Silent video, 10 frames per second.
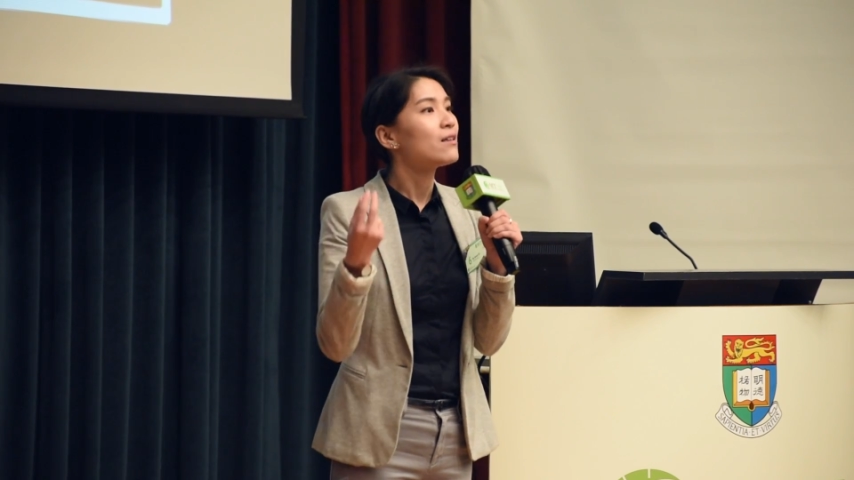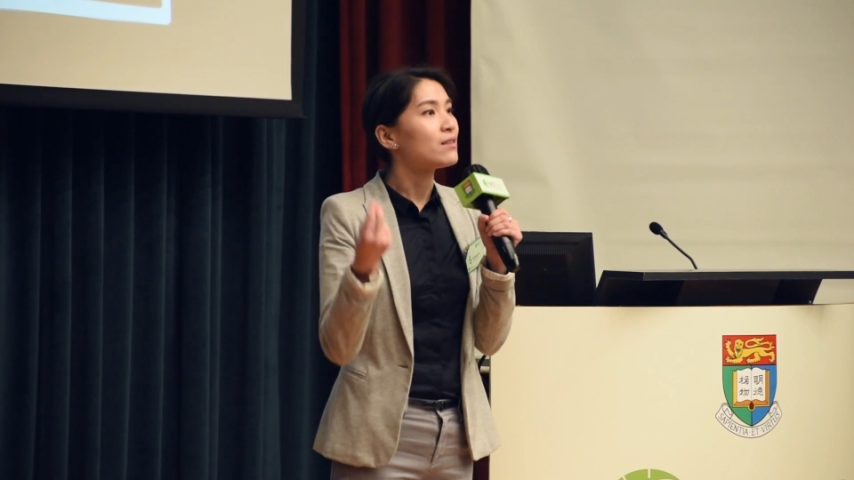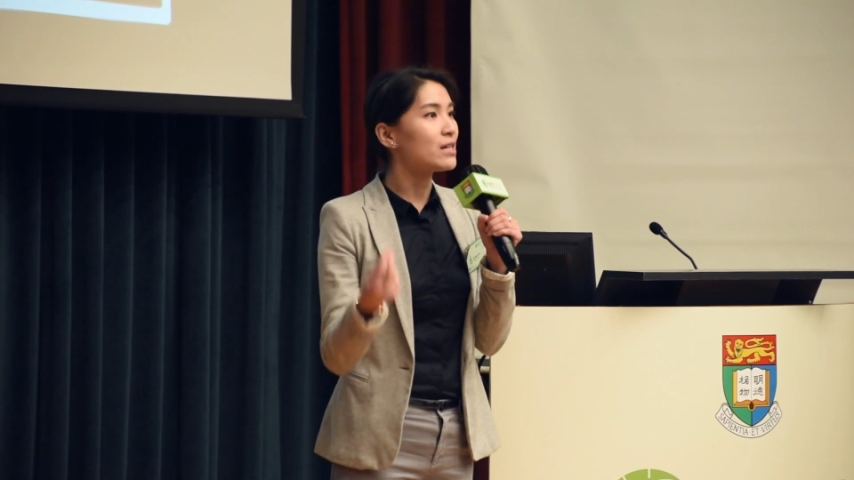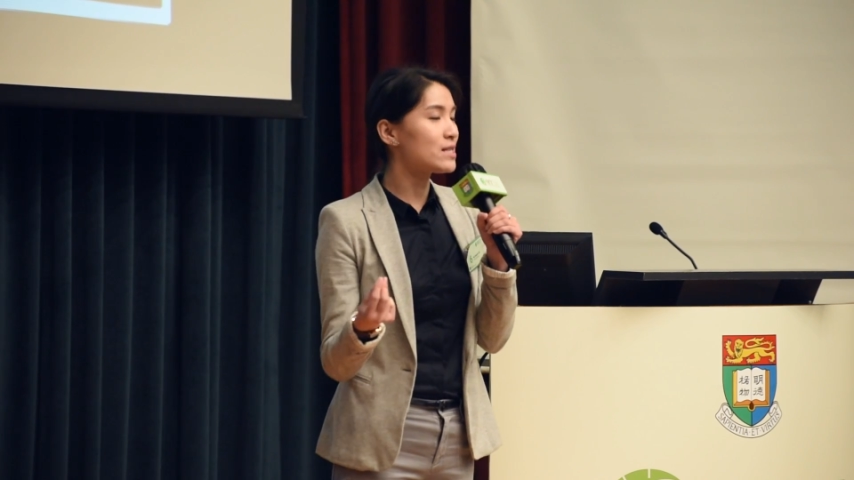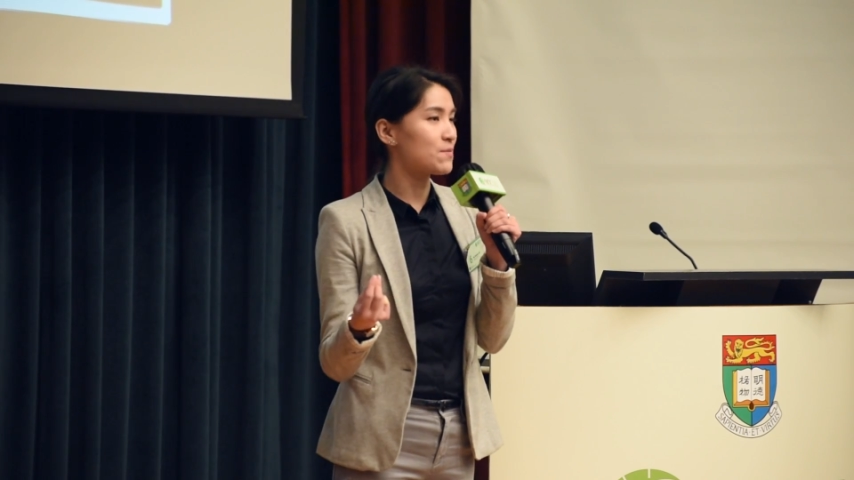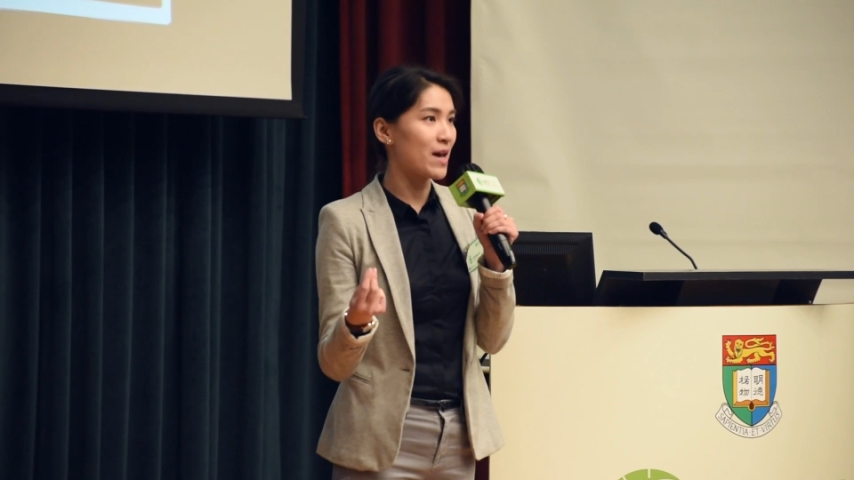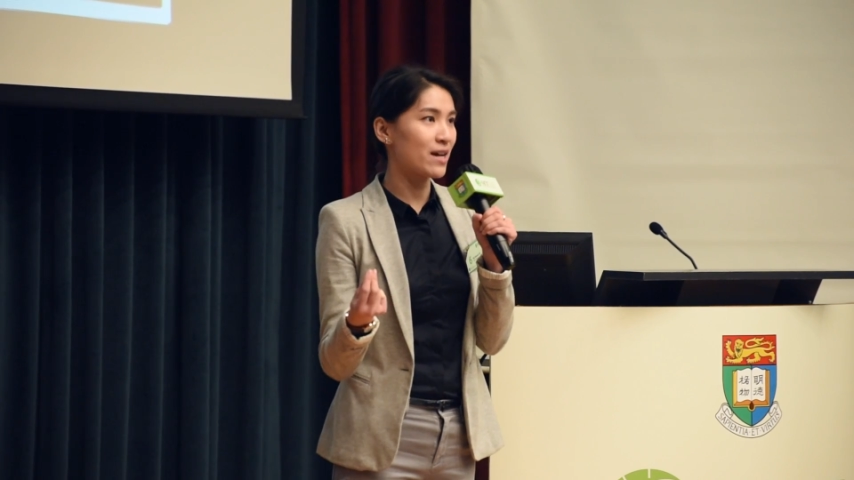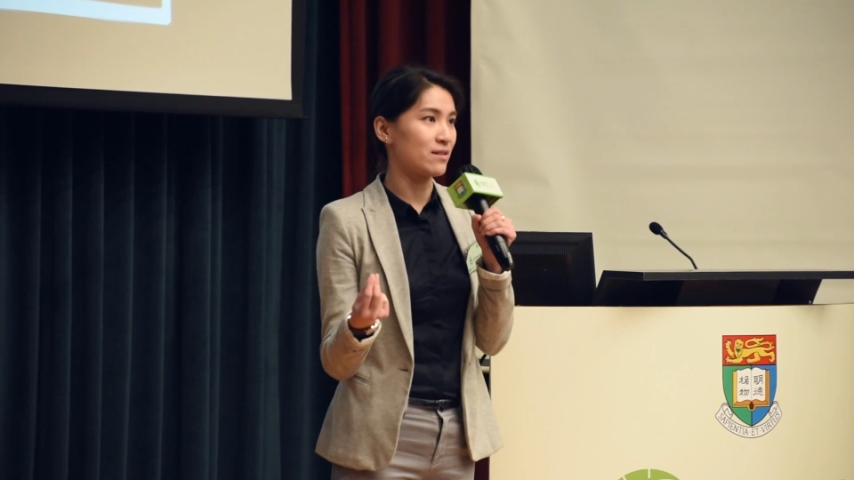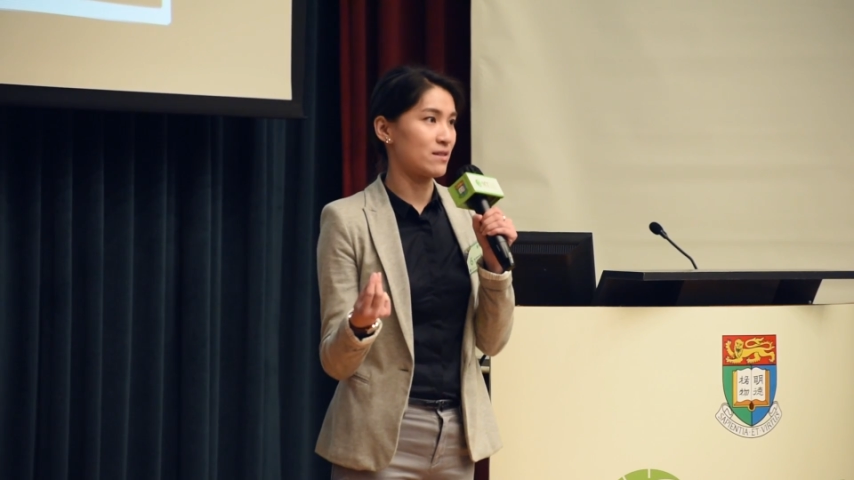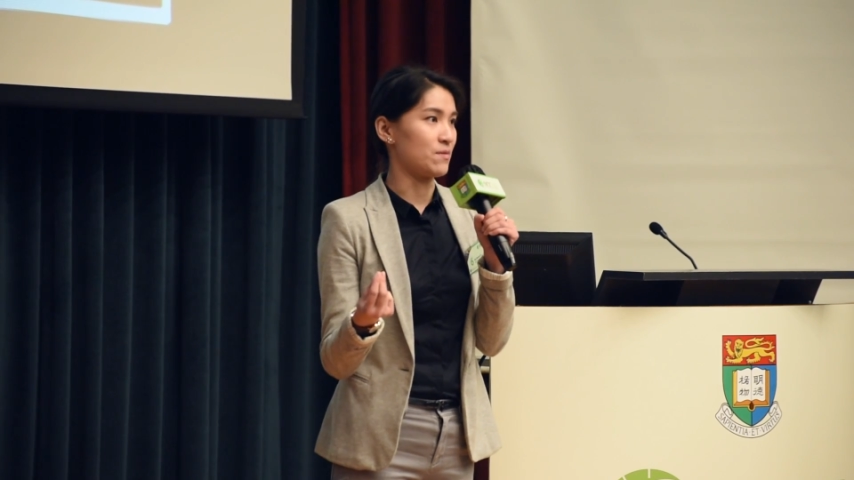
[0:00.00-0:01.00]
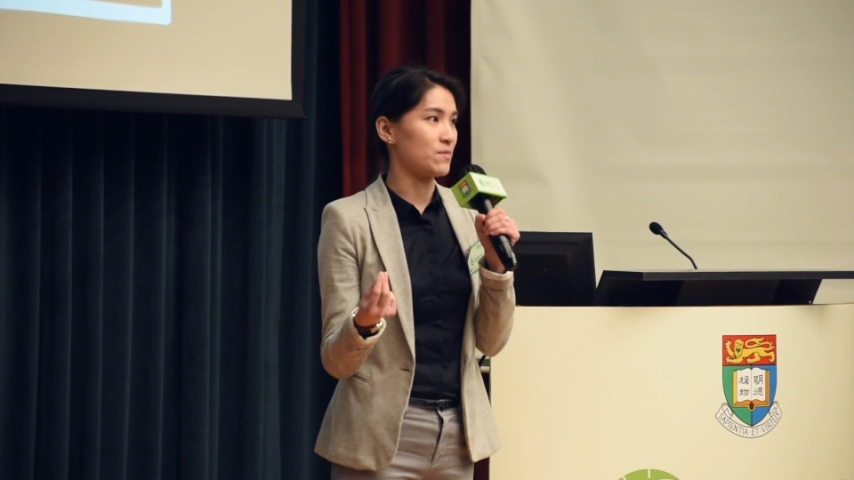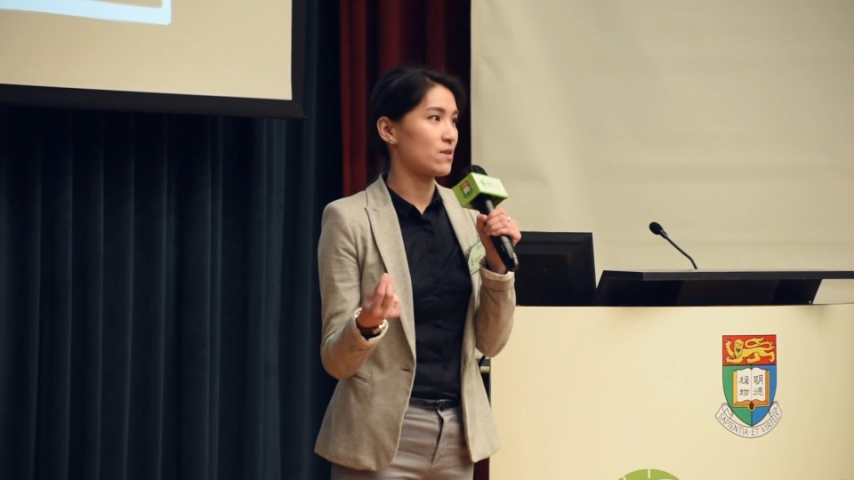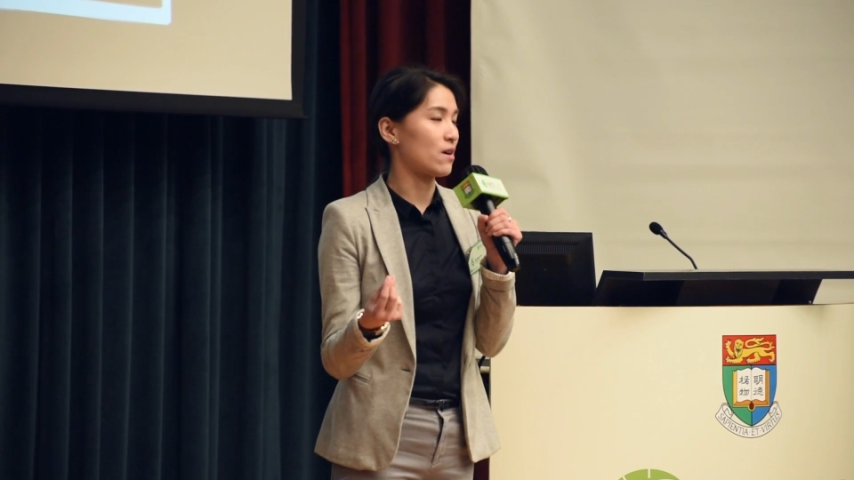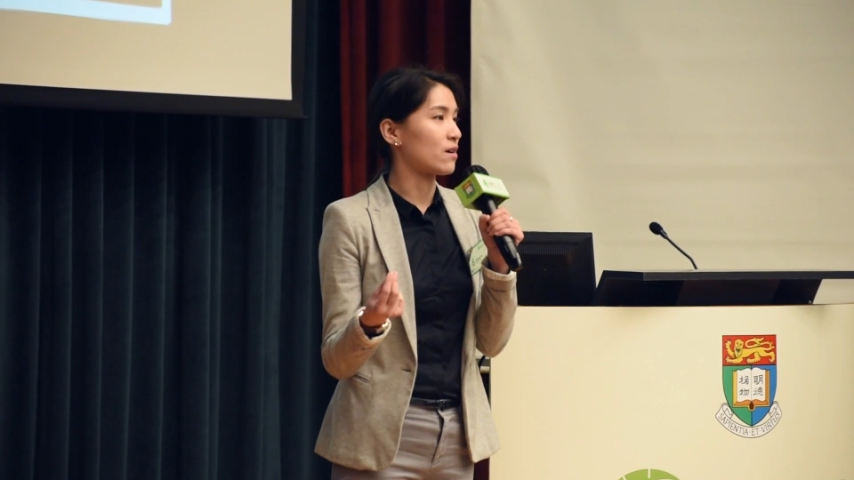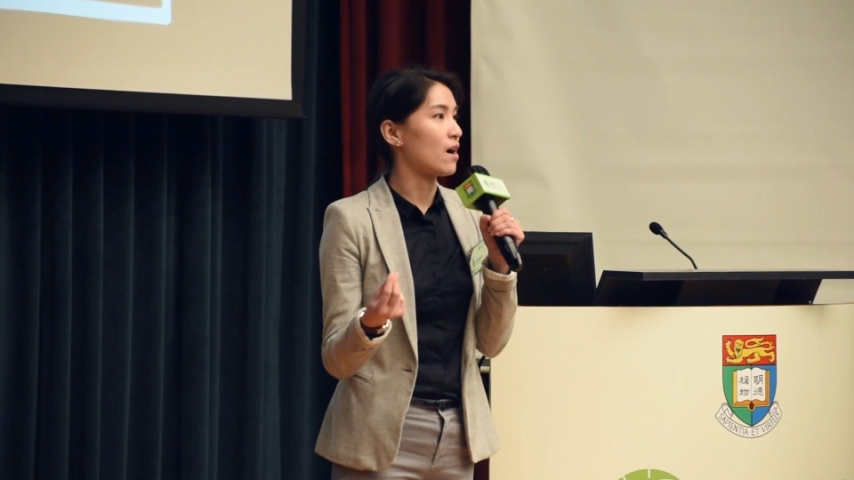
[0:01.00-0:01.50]
These mechanisms
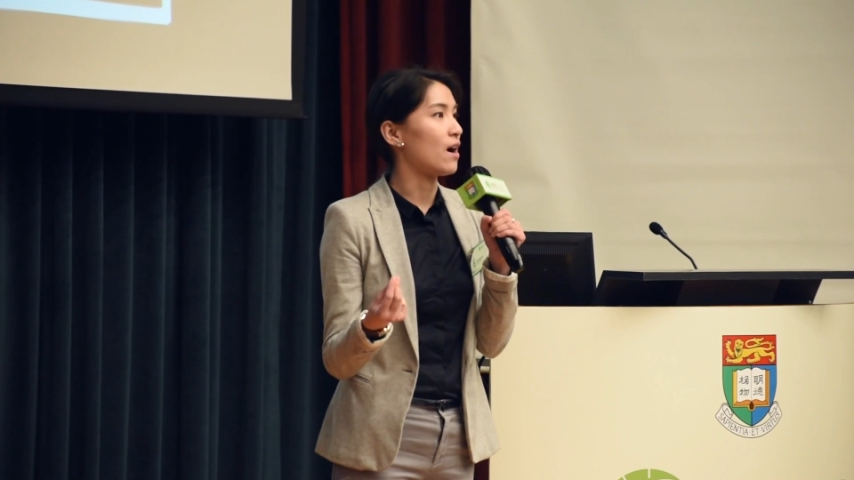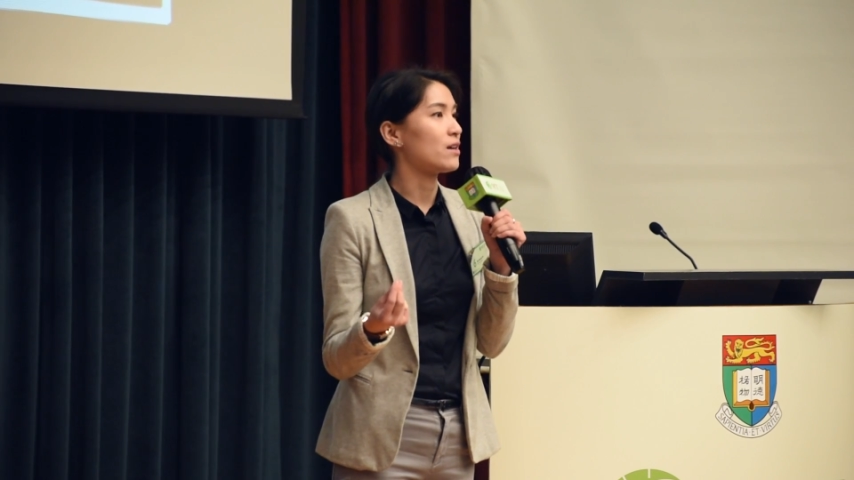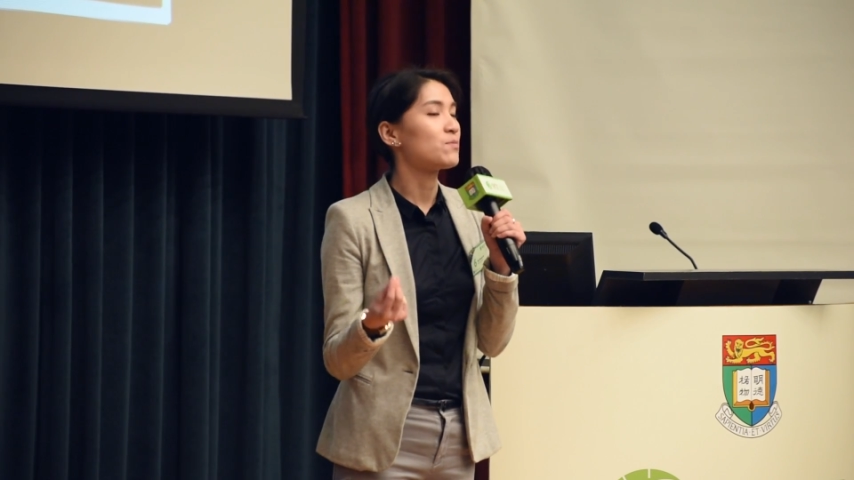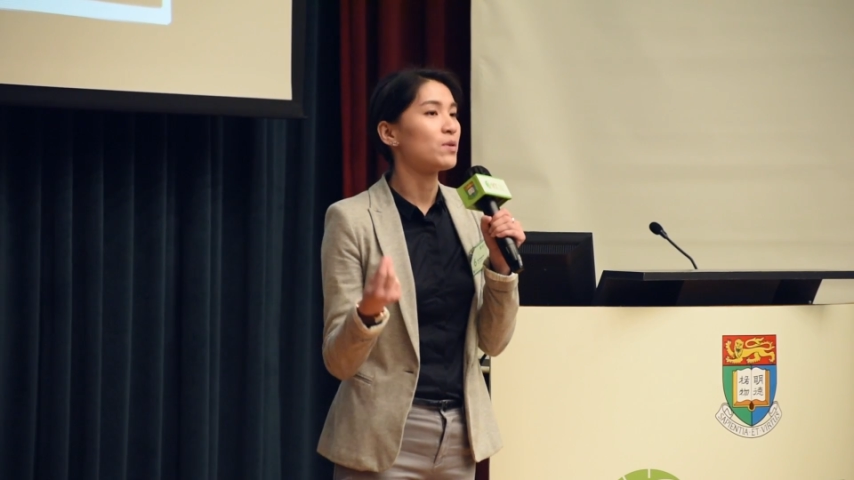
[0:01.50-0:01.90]
are called